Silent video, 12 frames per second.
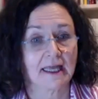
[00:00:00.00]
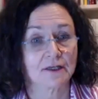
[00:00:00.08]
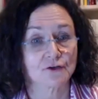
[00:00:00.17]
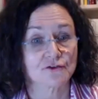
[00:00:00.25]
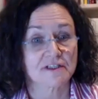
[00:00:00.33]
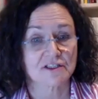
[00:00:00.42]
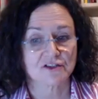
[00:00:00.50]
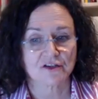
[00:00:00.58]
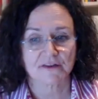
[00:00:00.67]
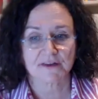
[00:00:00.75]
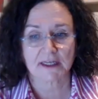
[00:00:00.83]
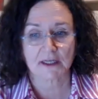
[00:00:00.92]
and
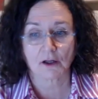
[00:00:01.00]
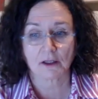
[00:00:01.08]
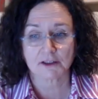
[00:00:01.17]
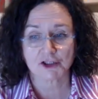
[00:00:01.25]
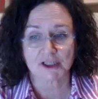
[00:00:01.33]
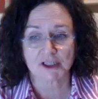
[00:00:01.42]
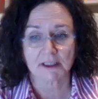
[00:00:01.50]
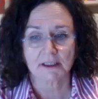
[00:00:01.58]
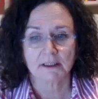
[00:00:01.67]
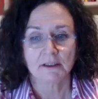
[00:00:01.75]
Christian theology.